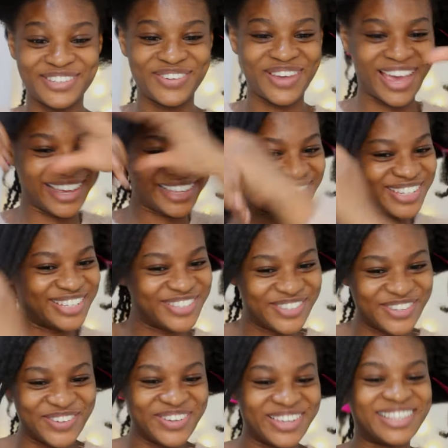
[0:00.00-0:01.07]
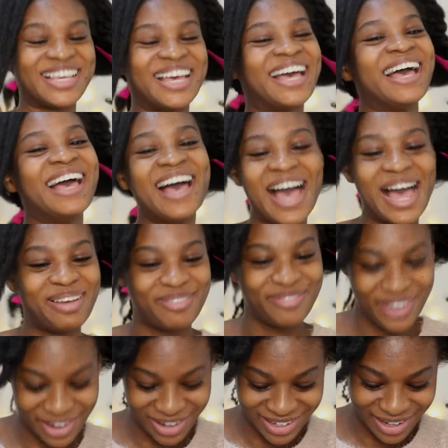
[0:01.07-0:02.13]
right into it i'm
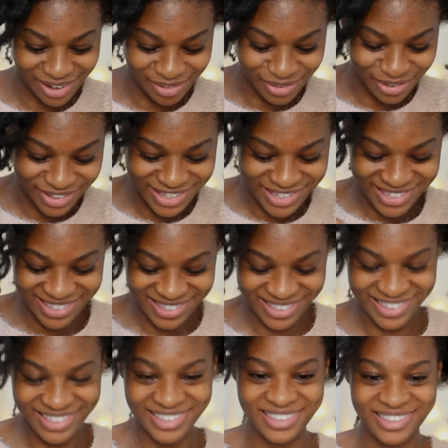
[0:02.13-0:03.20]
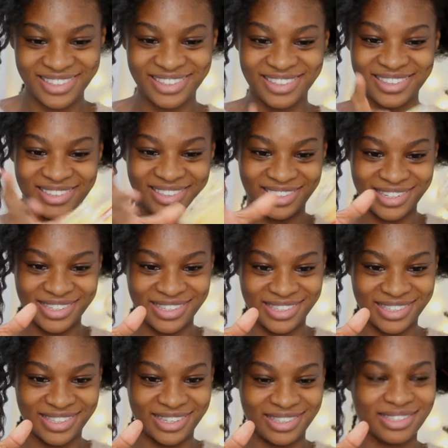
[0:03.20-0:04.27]
very nervous this
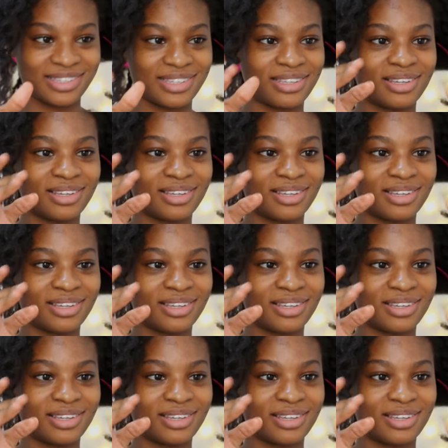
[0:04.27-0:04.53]
is it